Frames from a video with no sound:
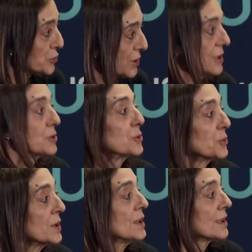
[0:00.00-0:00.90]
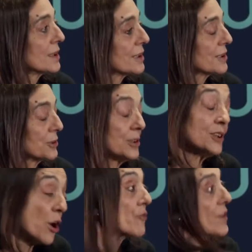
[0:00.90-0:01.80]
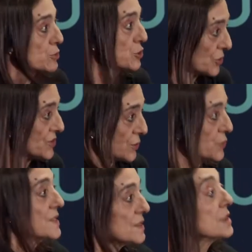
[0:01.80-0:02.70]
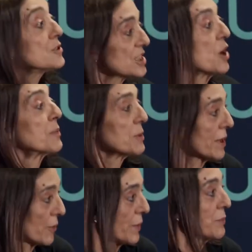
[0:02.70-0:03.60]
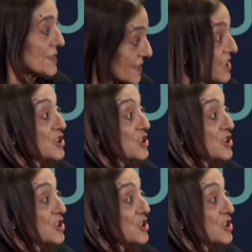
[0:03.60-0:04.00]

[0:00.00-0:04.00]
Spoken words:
but luckily human resilience is huge. We're not